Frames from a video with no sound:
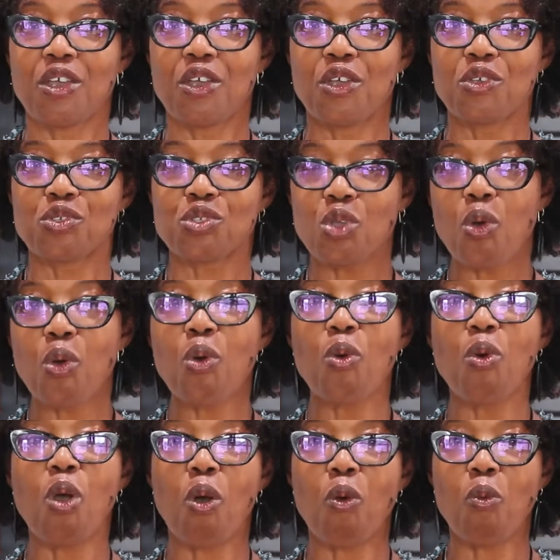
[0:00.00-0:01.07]

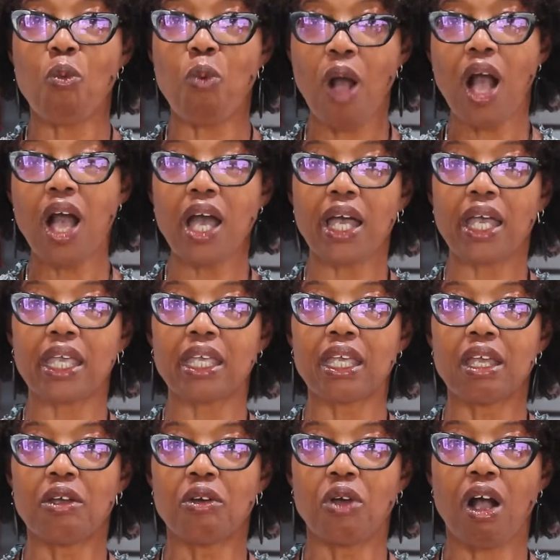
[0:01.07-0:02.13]
So why
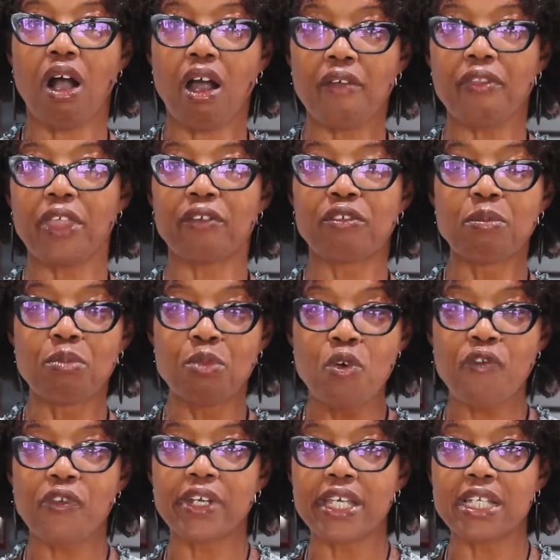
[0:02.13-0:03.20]
are they
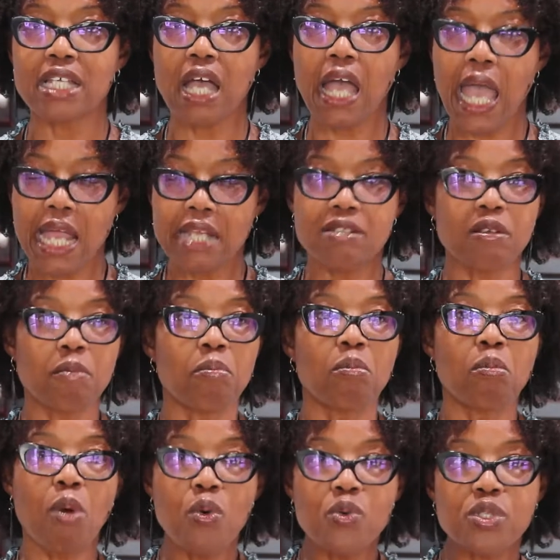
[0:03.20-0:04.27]
removing it? And
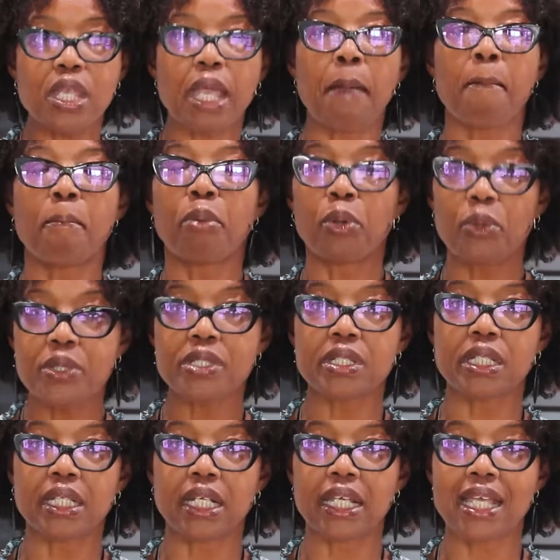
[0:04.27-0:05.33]
most
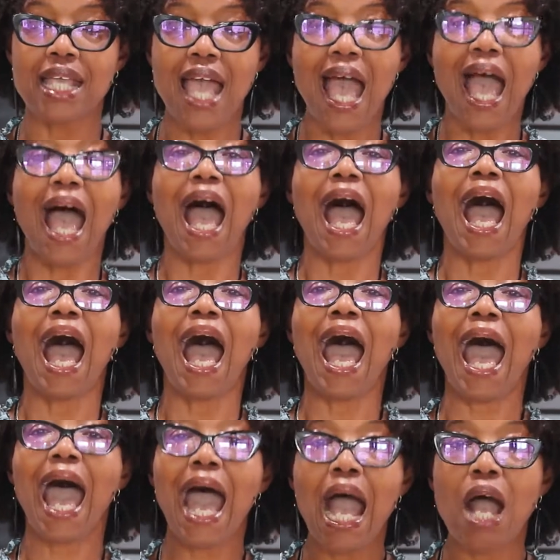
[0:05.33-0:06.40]
importantly,
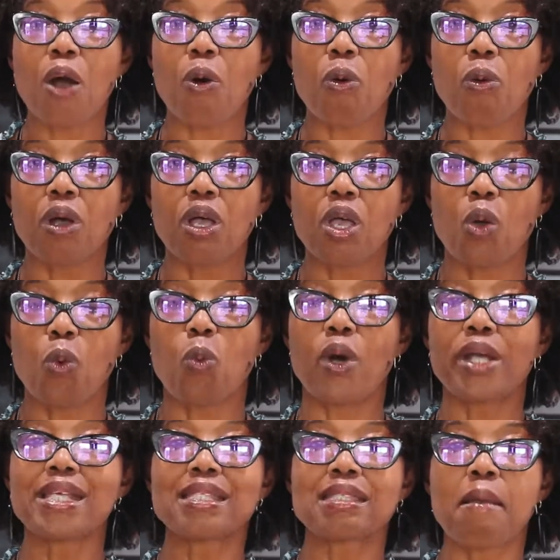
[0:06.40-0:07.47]
how?
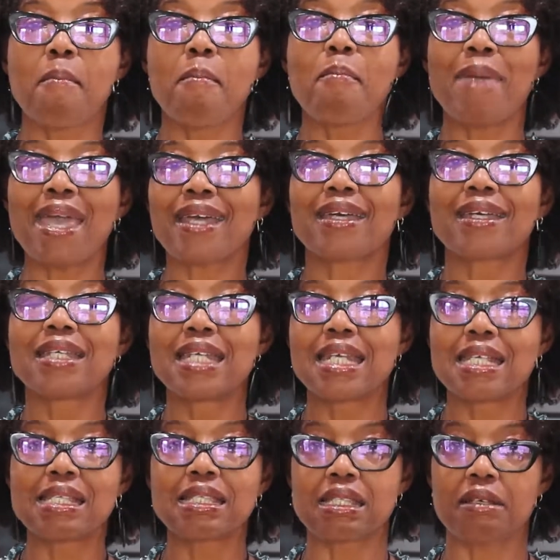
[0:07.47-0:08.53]
What is the
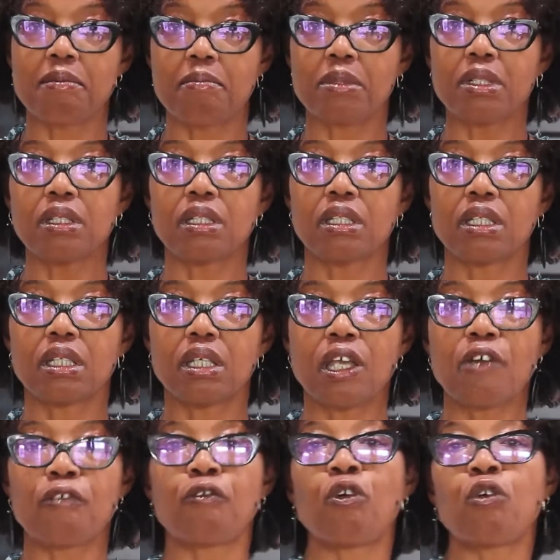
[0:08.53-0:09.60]
mechanism
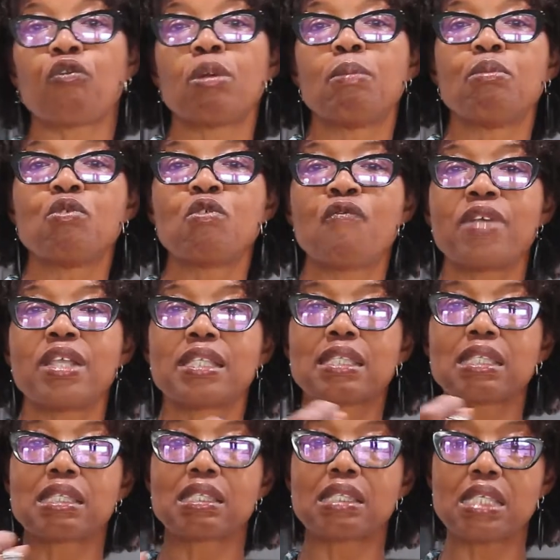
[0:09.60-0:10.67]
for removing
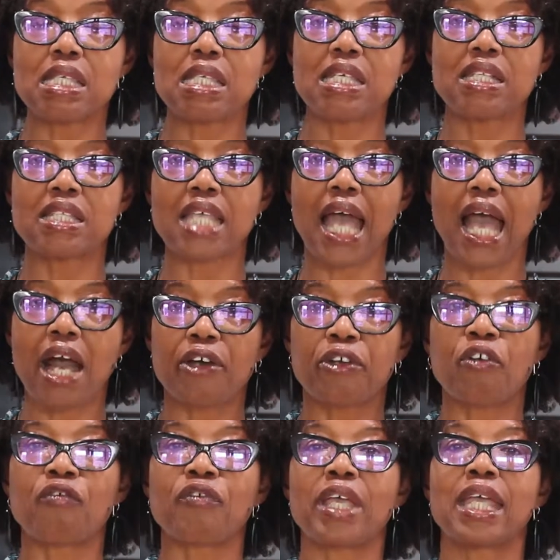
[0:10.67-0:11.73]
seeds out
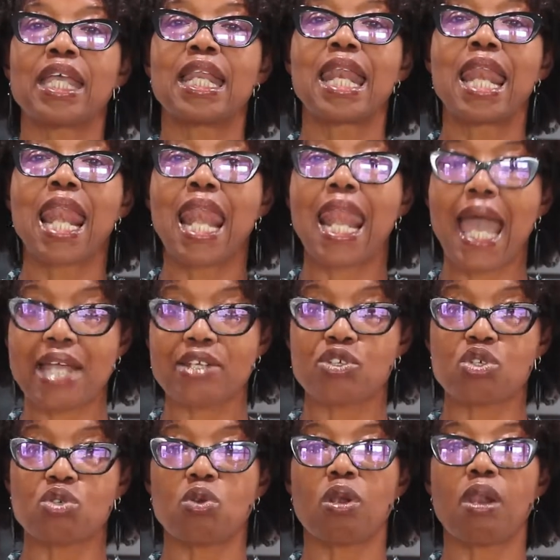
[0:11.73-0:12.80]
of a
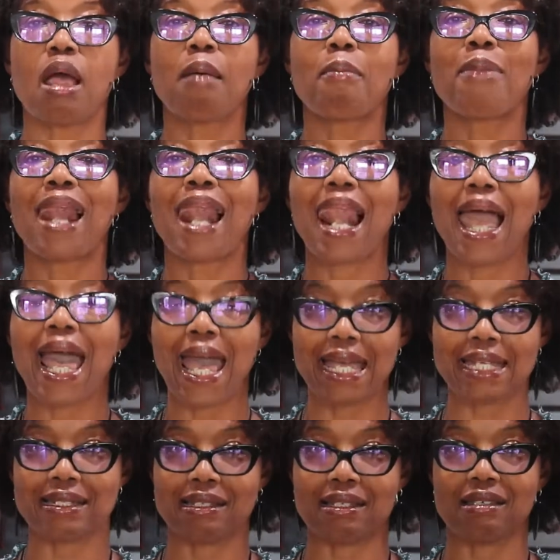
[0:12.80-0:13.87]
natural
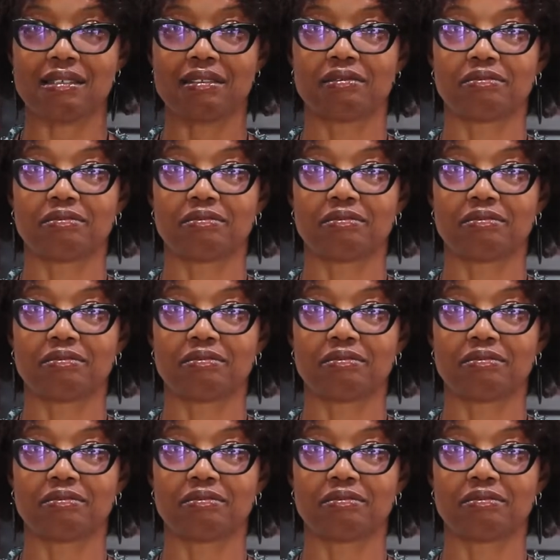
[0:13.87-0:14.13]
plant?